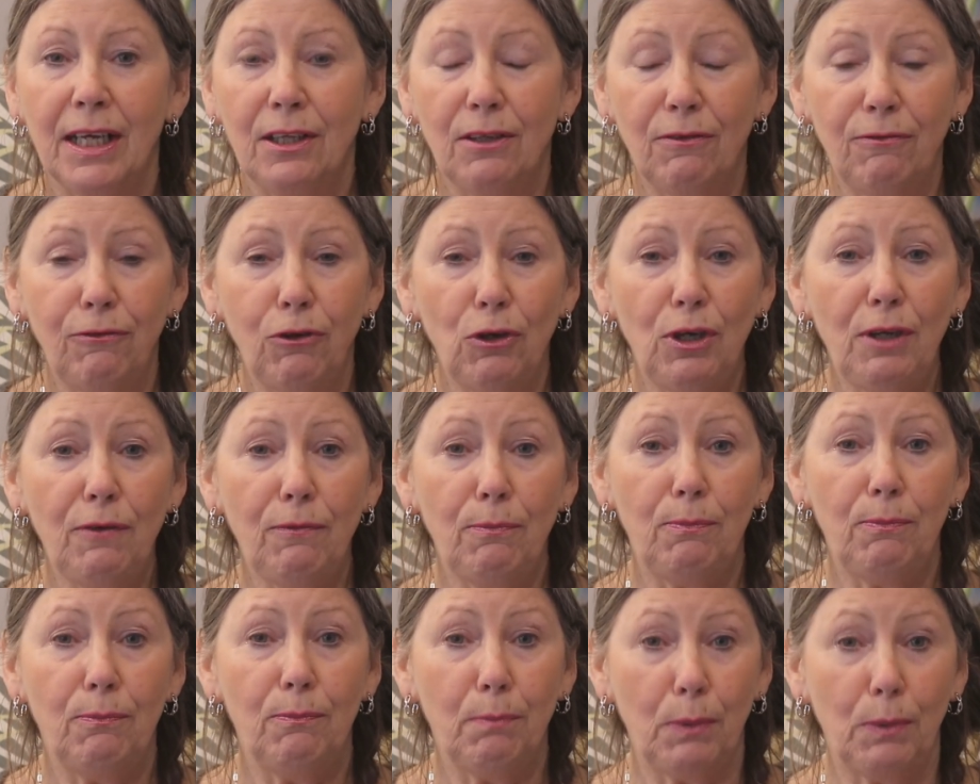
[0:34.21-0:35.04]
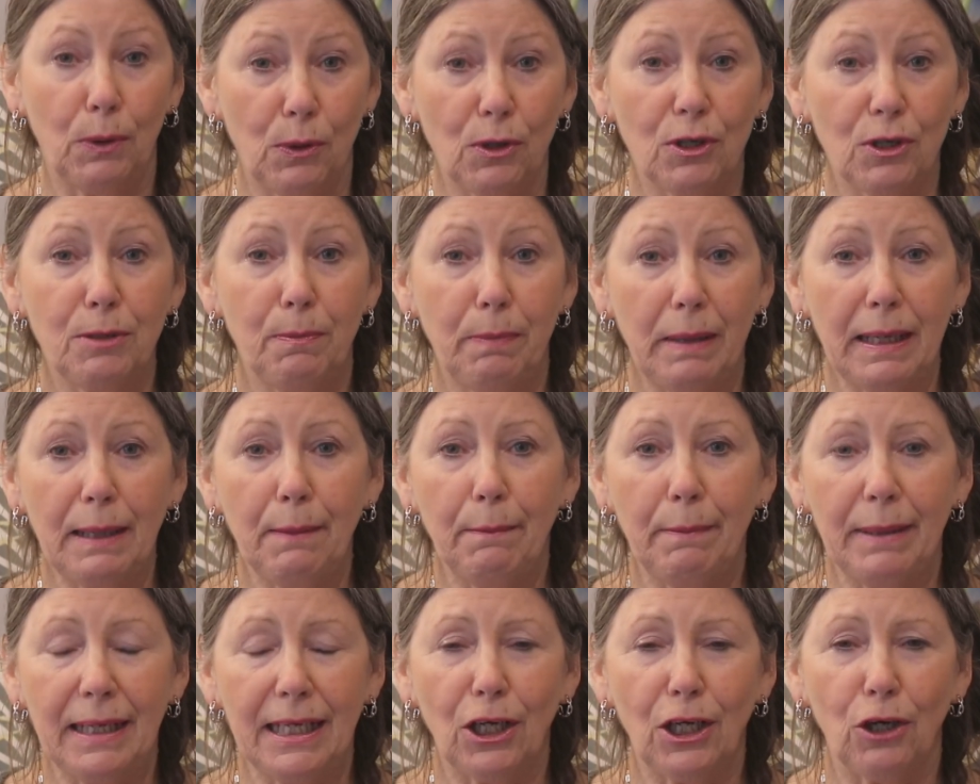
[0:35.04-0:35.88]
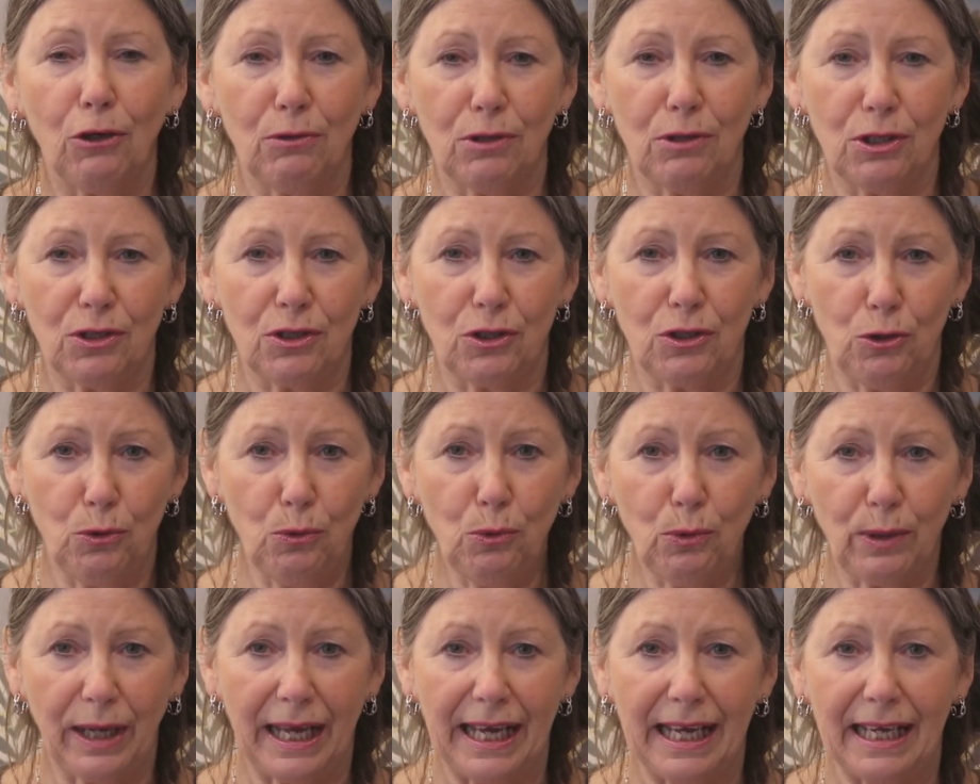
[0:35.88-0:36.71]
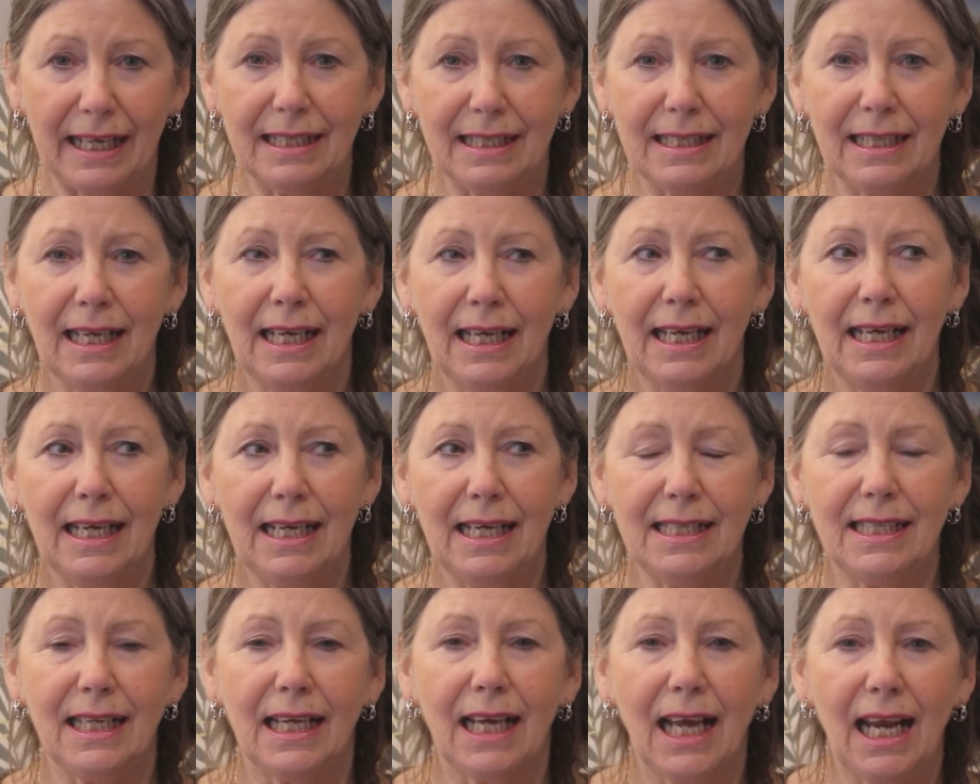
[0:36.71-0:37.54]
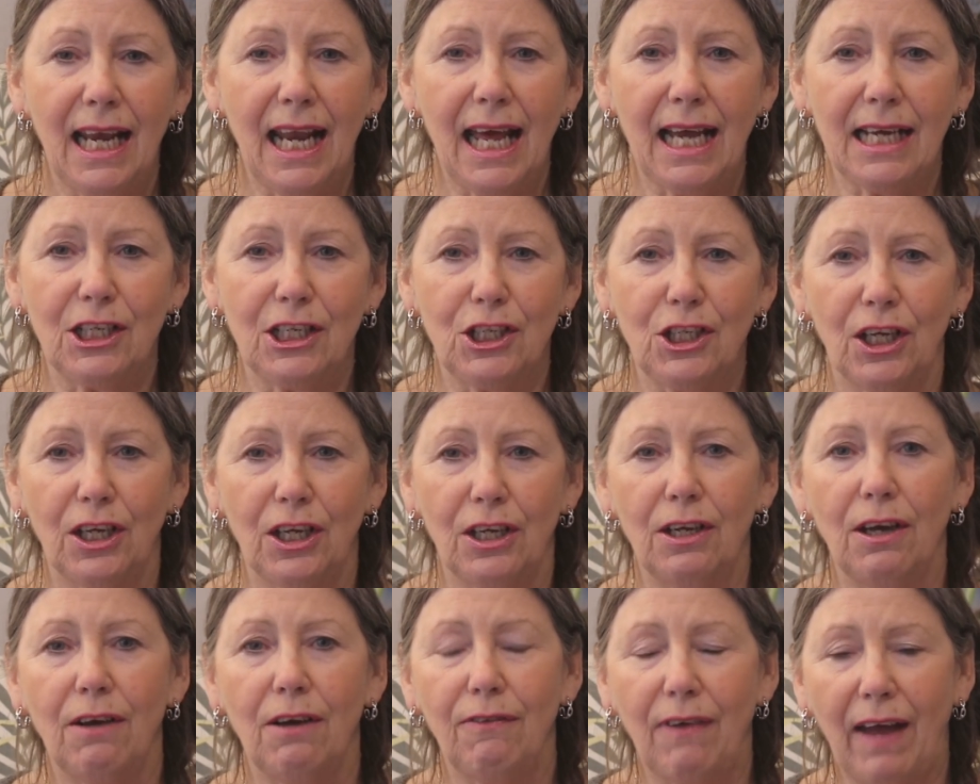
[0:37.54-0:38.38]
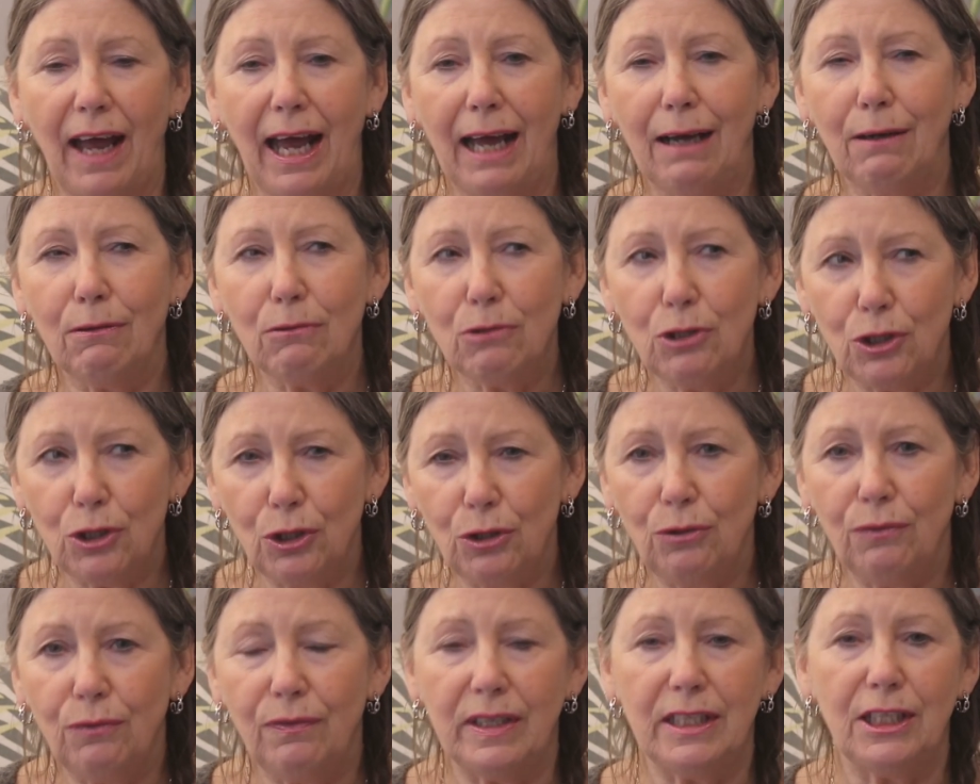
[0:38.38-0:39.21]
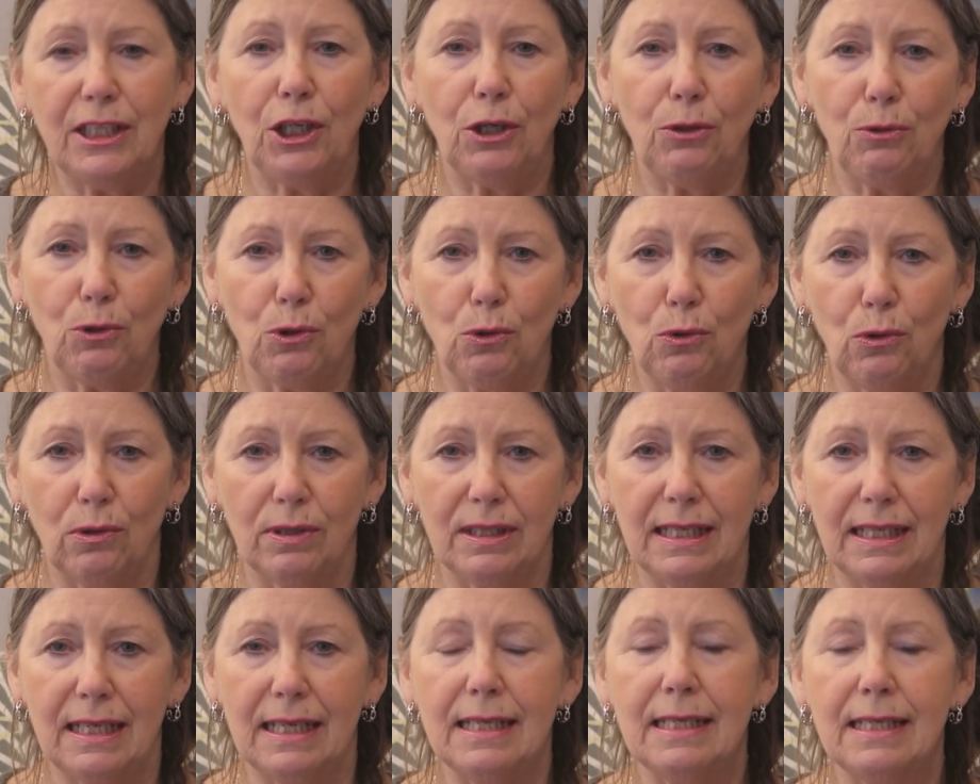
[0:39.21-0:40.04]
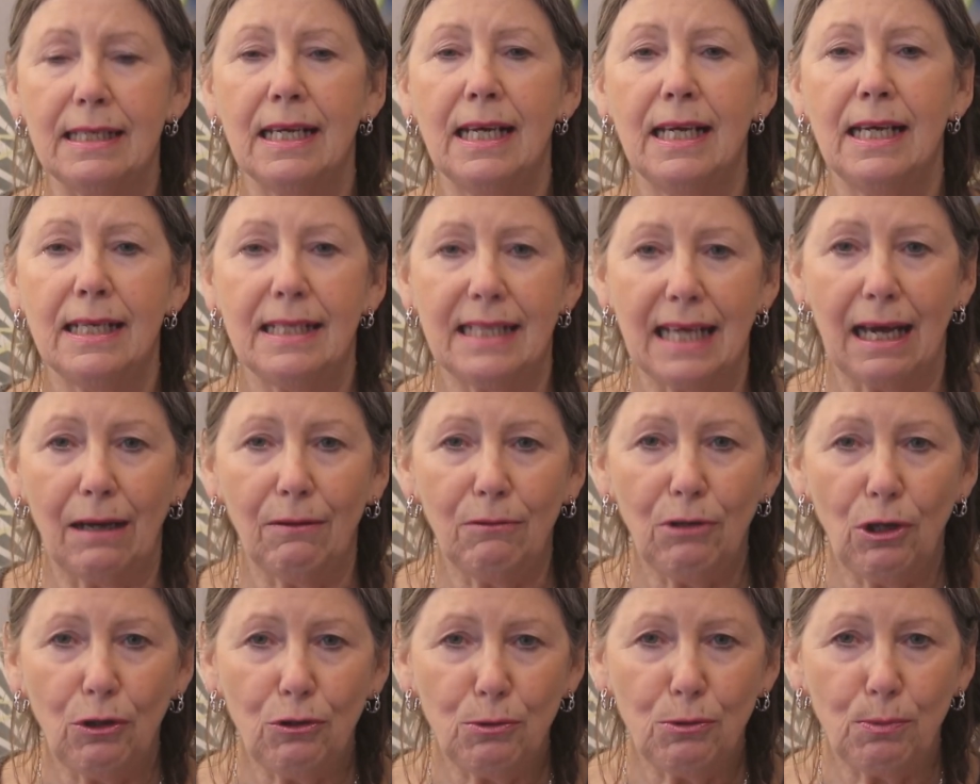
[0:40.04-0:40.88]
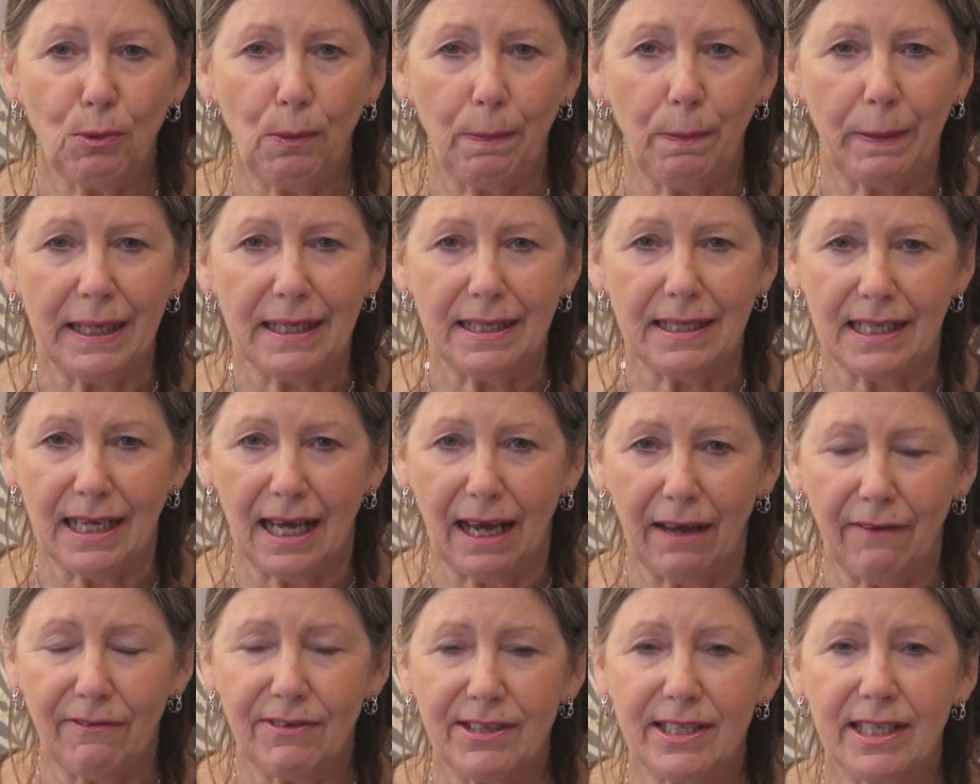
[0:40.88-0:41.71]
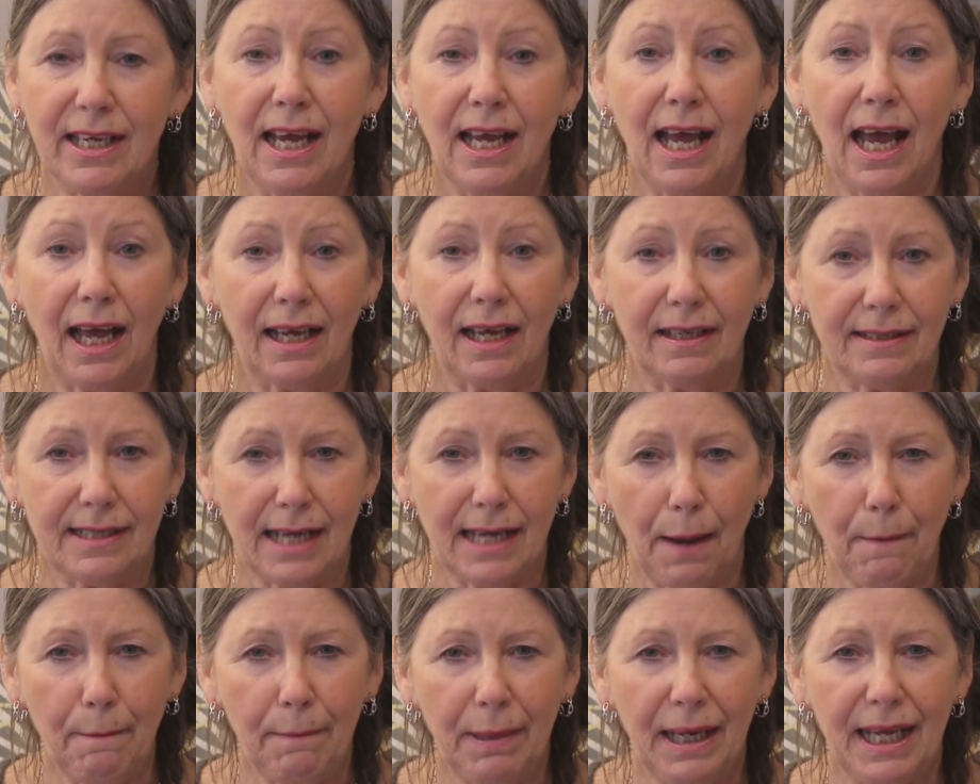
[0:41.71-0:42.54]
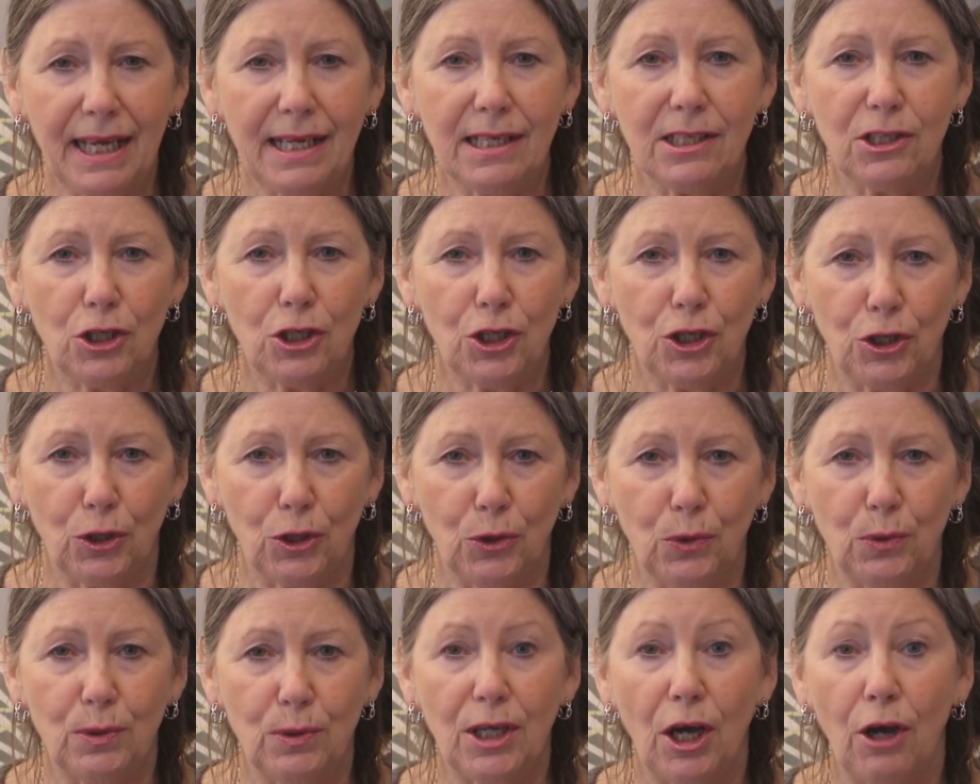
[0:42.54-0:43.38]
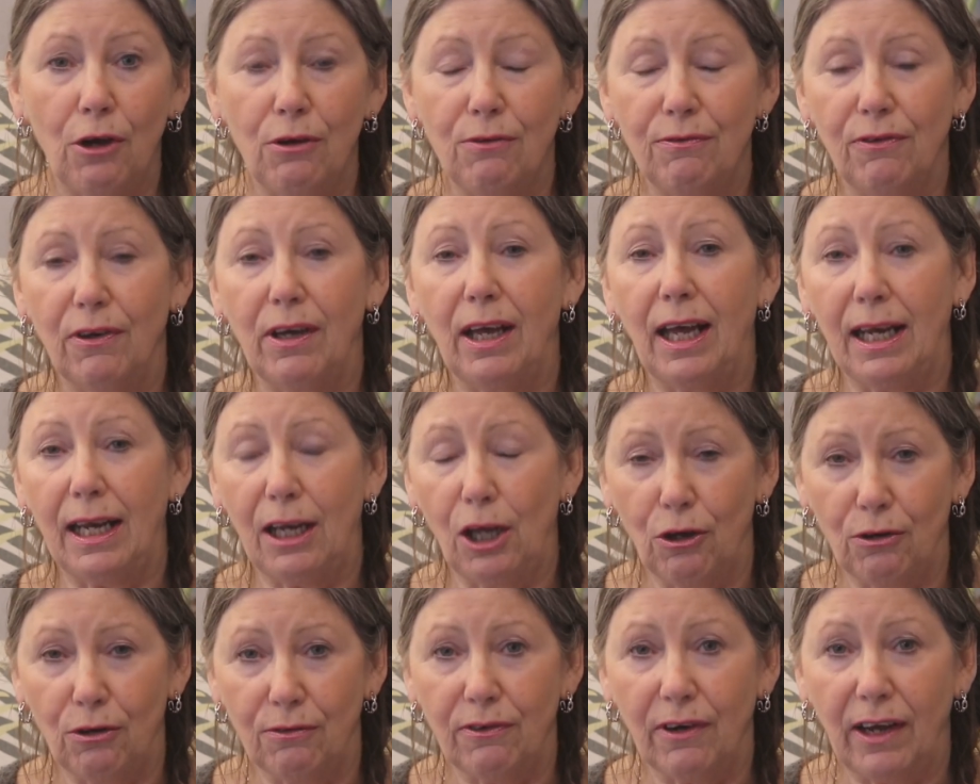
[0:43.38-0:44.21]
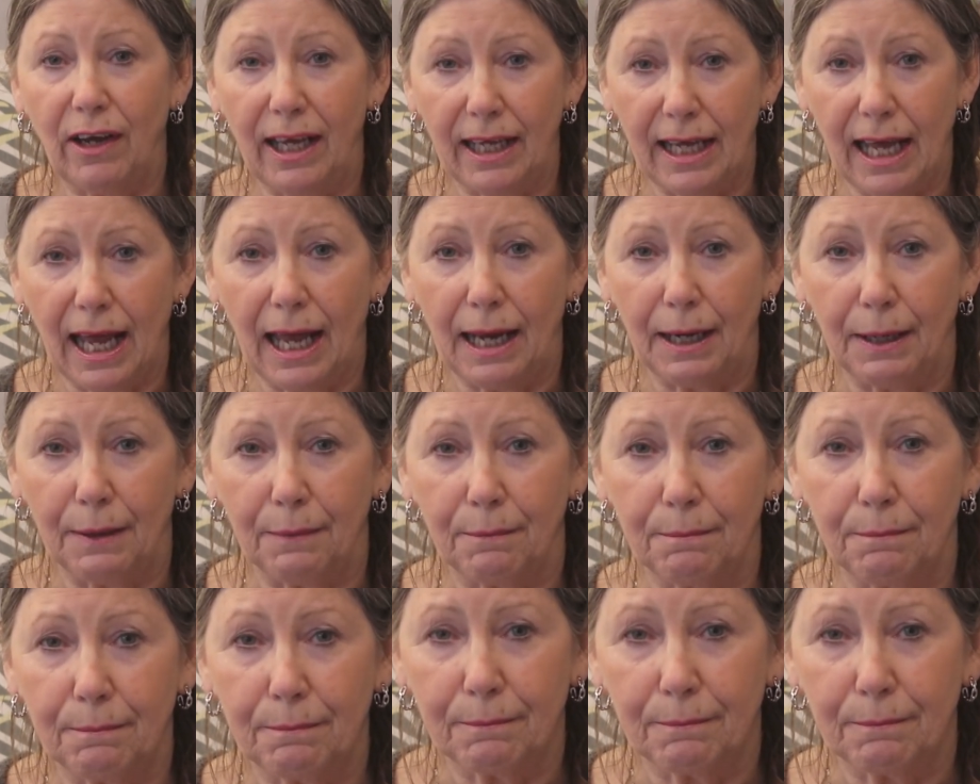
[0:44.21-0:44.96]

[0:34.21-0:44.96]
The fully booked B&B owner's toolkit is a collection of how-to video courses, downloadable PDFs, and templates to use over and over again.